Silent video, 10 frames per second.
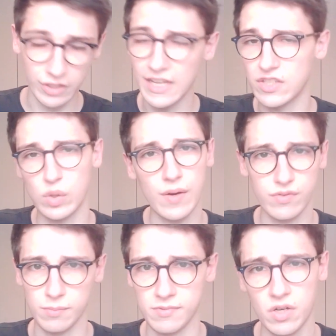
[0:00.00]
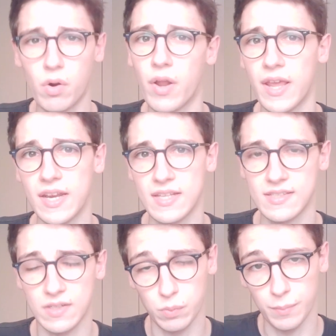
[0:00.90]
Unless you have some zero day in
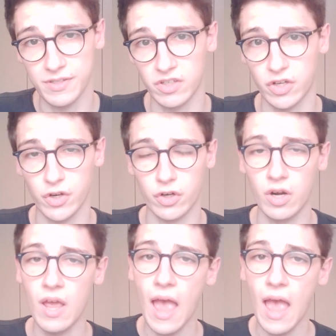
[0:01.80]
it, it will be secure.